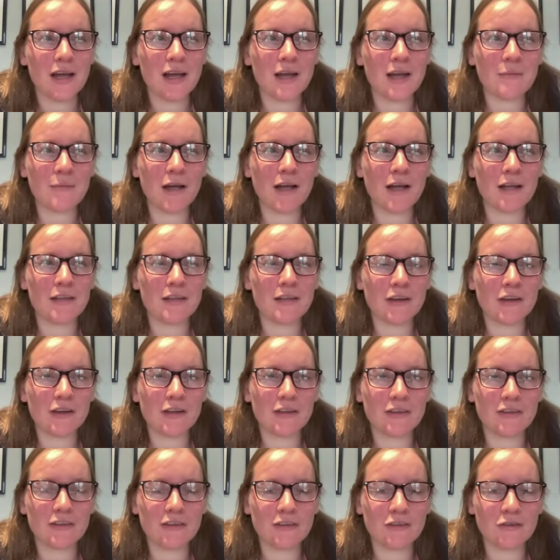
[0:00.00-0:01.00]
And my
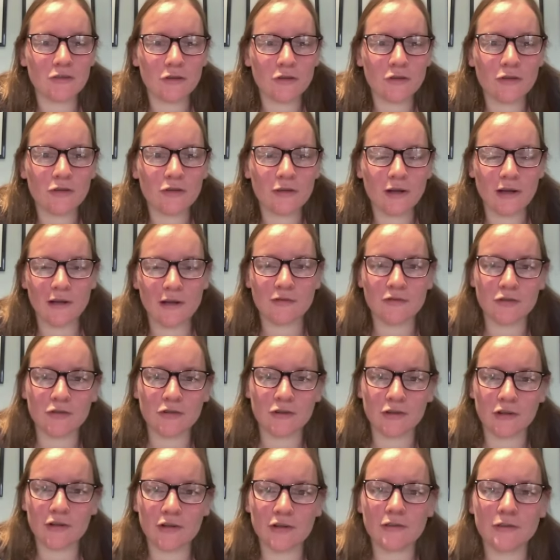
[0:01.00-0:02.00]
youngest is 2. I have
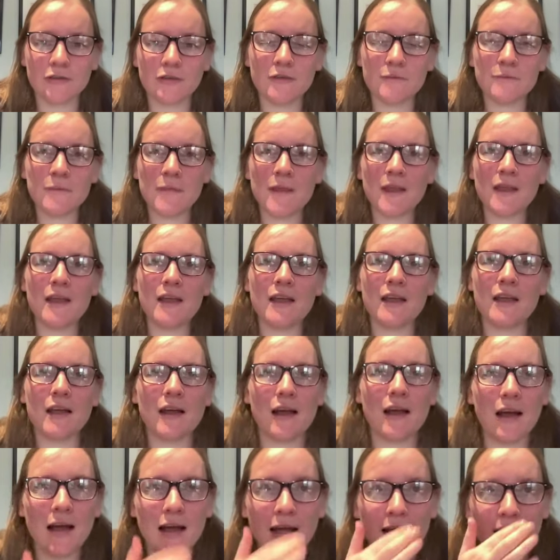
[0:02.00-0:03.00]
2 girls,
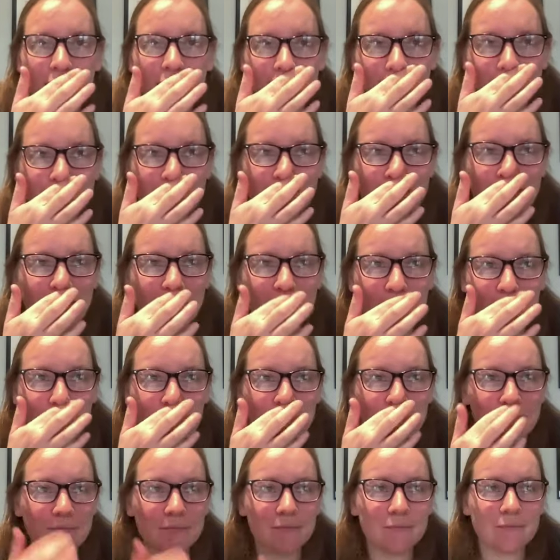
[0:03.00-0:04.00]
and
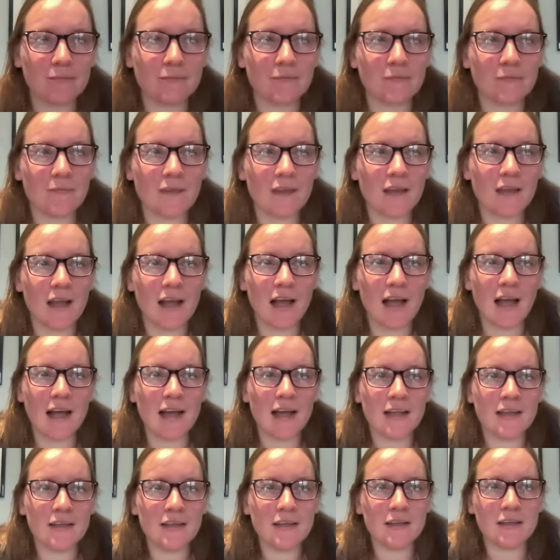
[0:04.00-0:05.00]

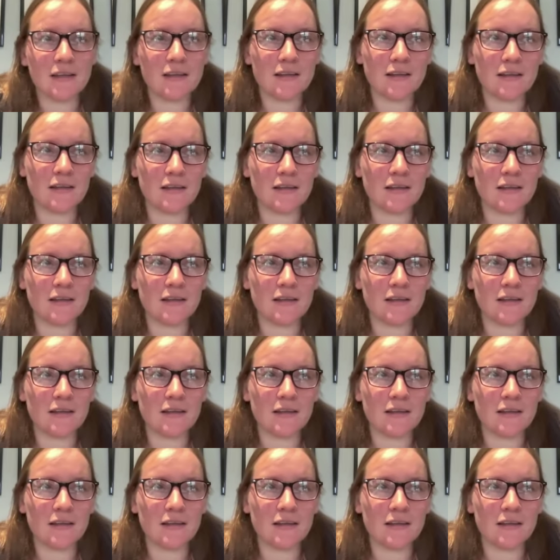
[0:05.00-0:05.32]
I